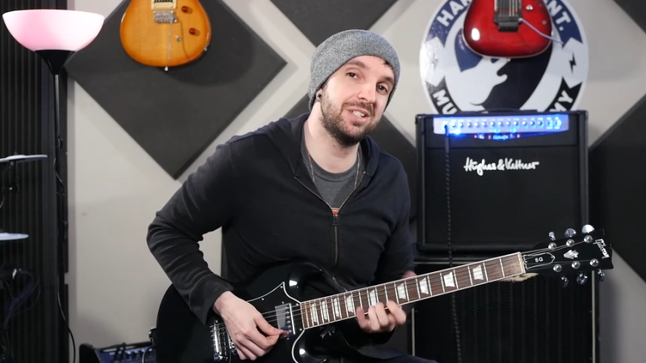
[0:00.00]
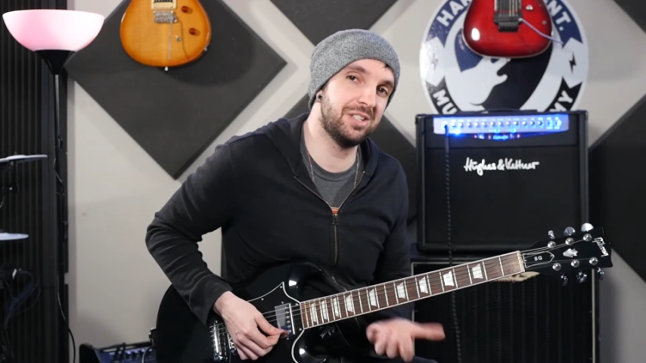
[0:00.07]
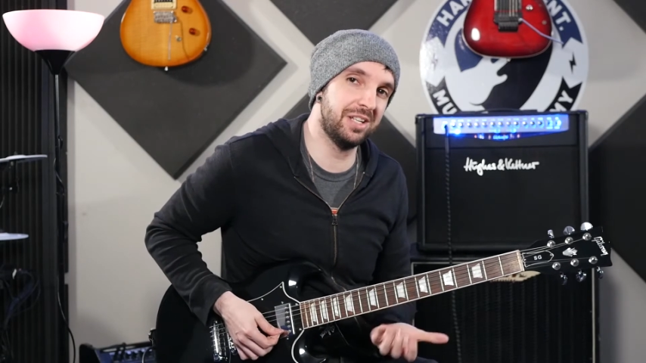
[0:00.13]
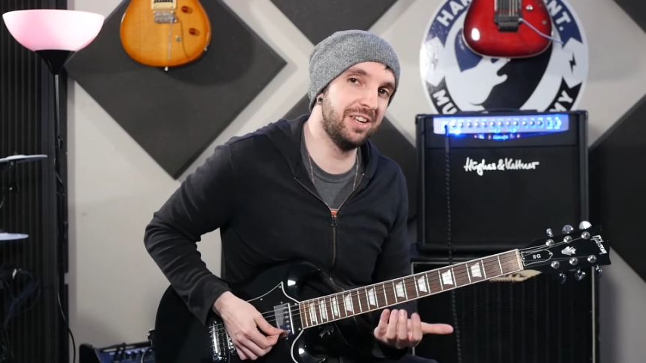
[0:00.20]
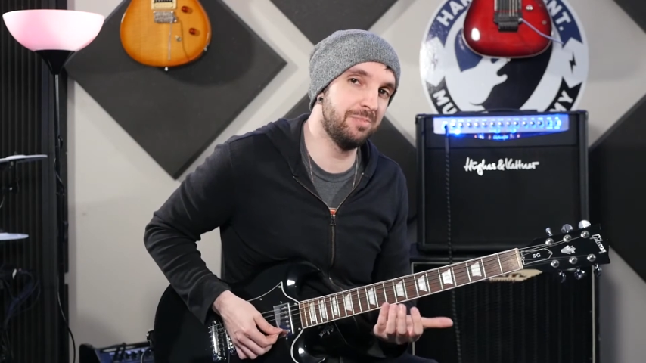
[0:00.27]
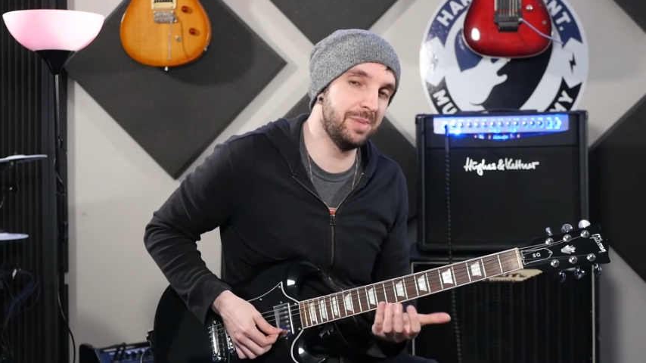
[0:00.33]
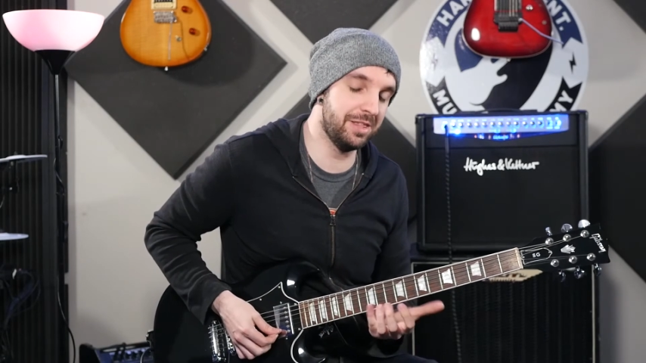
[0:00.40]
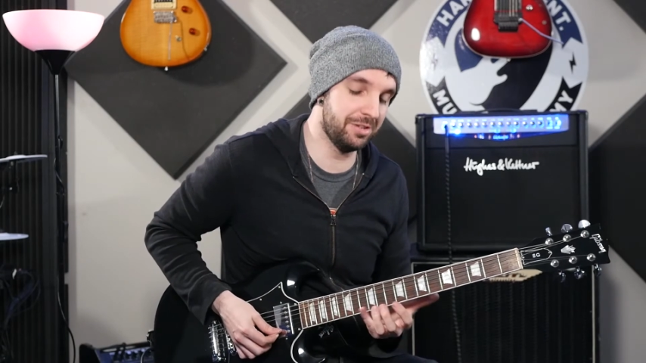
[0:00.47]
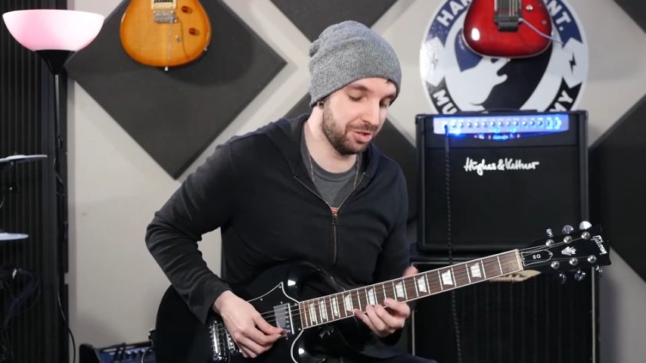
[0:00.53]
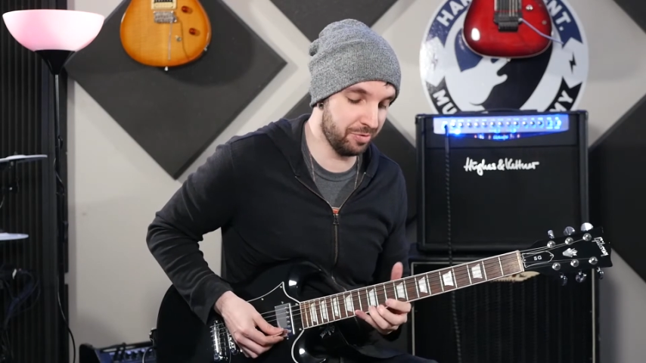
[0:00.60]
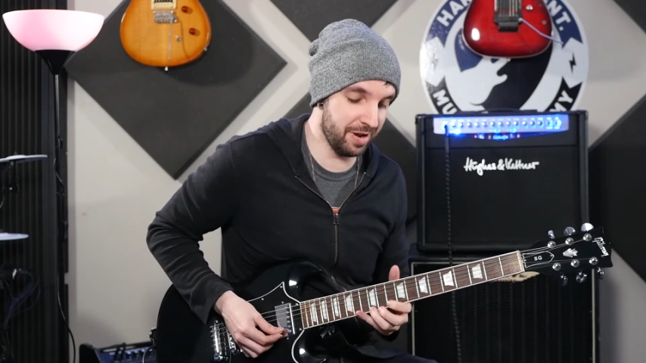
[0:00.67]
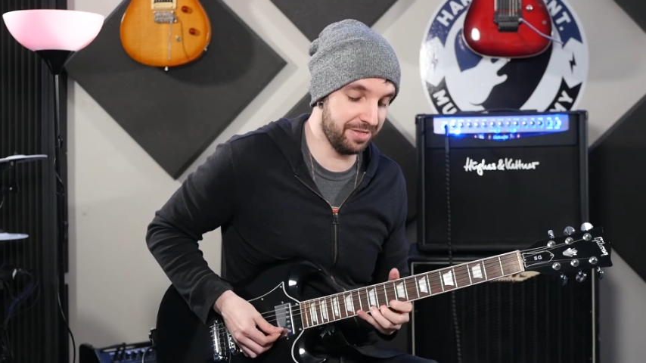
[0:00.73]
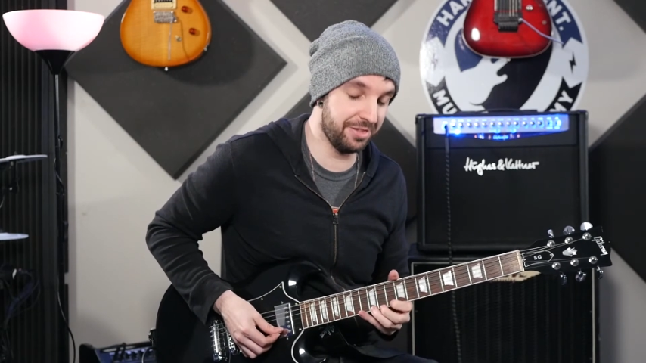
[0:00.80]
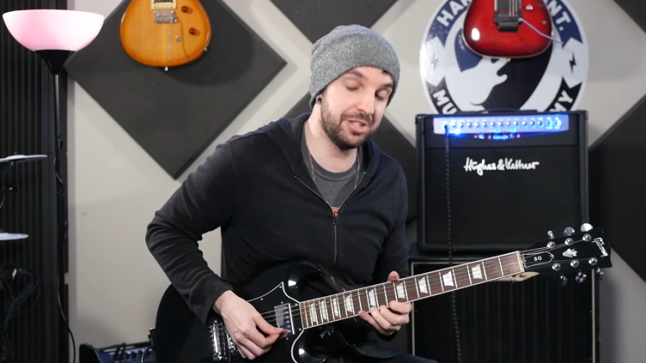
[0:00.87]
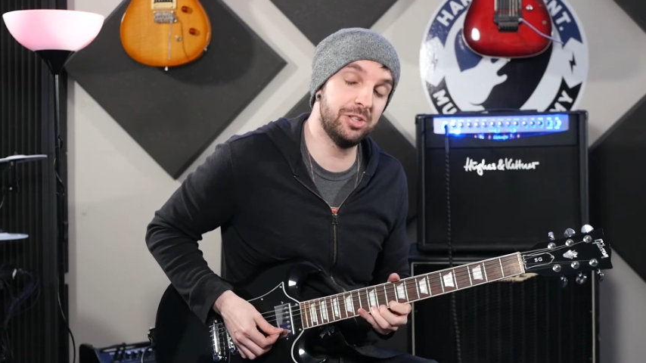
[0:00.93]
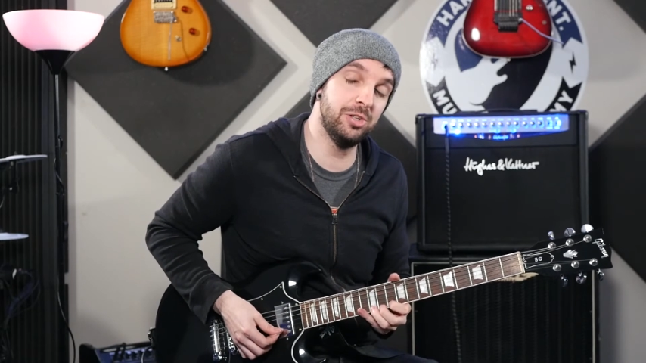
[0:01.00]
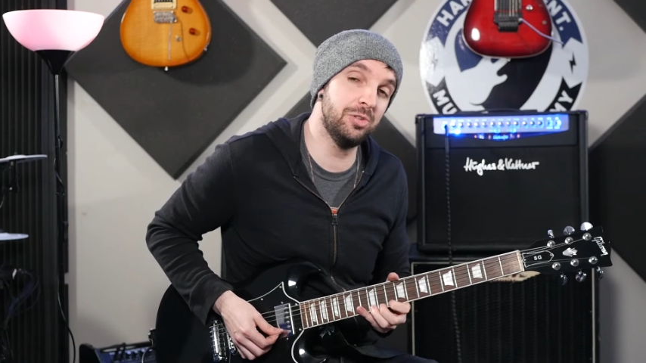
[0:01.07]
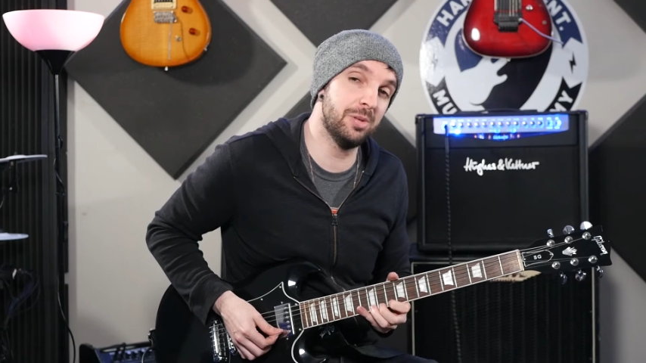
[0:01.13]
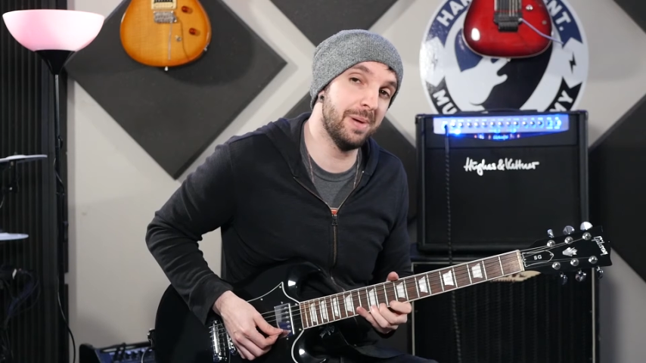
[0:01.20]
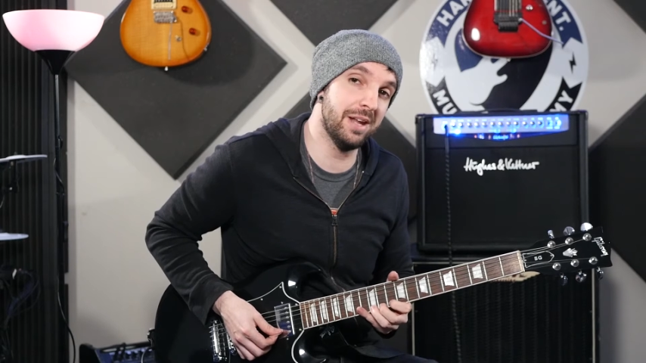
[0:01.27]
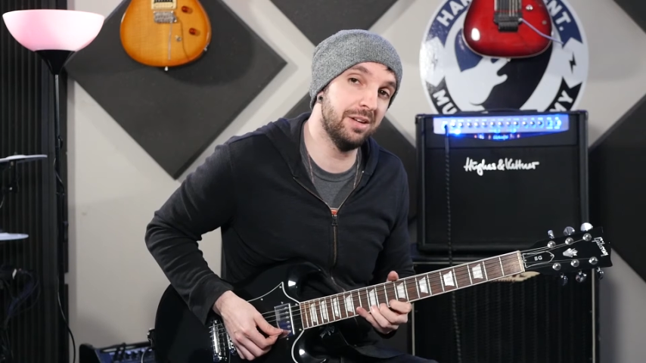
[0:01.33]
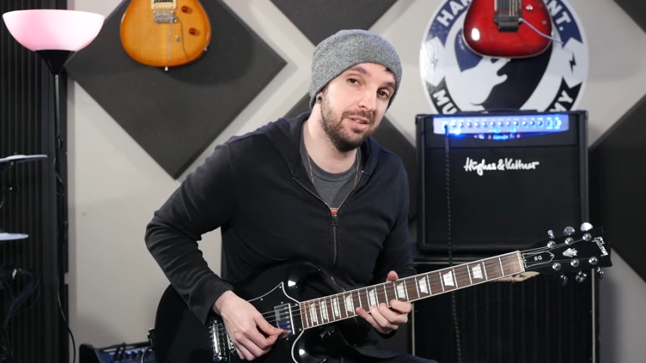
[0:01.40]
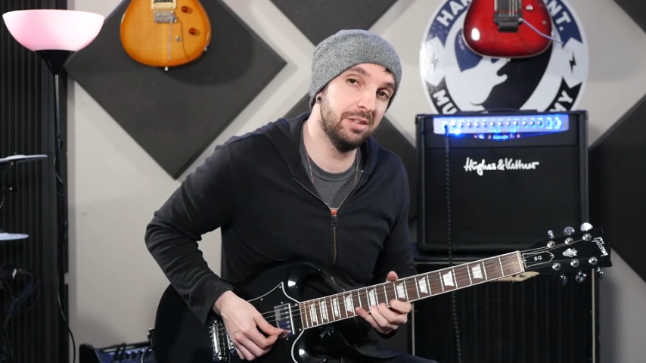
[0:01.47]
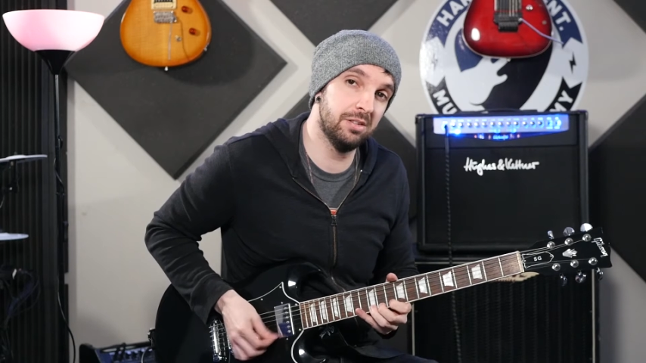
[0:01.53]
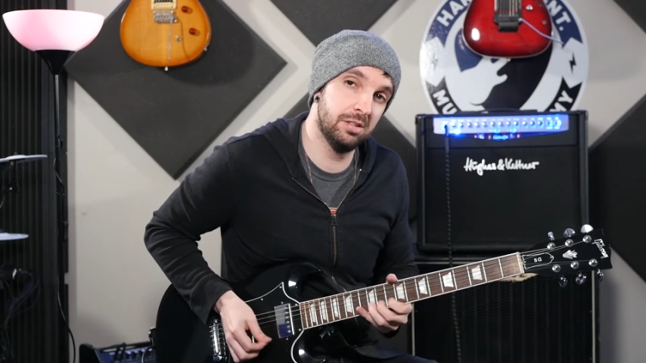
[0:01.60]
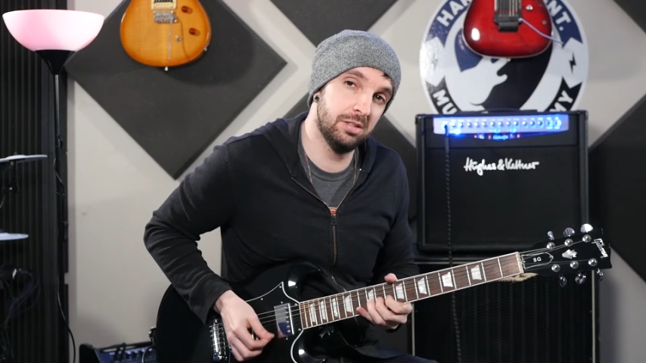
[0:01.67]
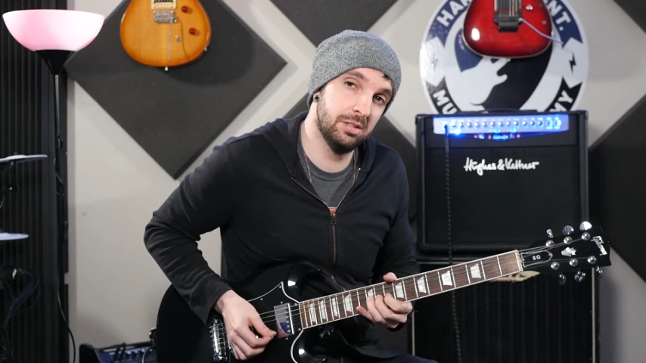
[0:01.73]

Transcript: to give me the strength to do the bend.